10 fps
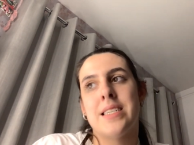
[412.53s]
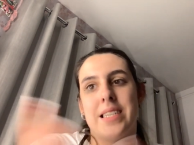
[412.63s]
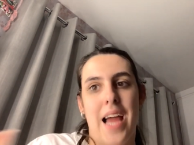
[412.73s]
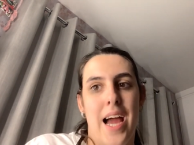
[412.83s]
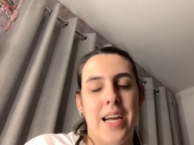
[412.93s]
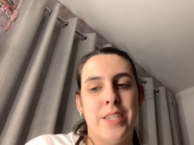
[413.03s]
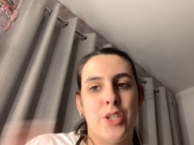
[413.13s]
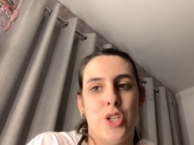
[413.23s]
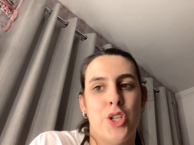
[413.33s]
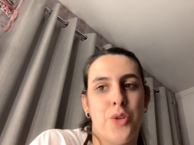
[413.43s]
yeah,
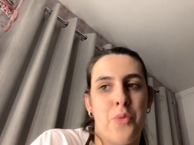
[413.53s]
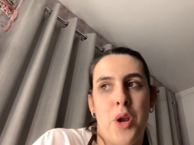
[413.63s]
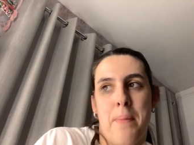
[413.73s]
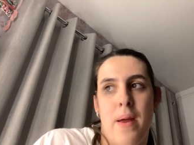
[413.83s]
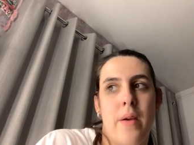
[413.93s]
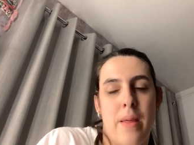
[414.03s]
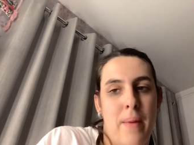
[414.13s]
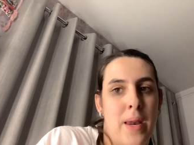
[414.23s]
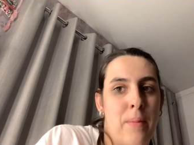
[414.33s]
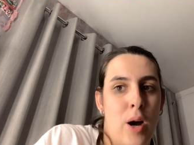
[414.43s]
she didn't want to be with him
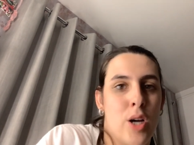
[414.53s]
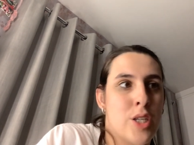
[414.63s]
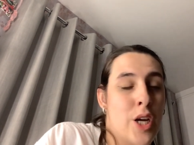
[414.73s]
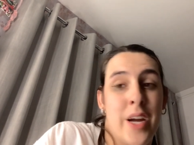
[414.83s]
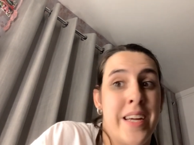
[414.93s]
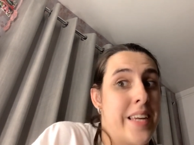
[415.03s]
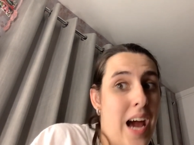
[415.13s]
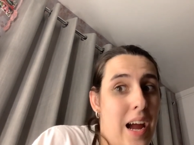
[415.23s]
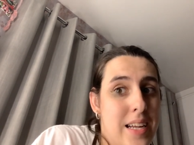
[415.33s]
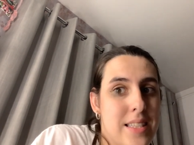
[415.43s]
anymore, yeah, he
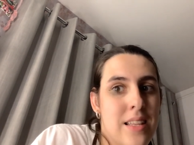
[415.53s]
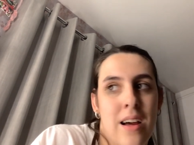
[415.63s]
dies.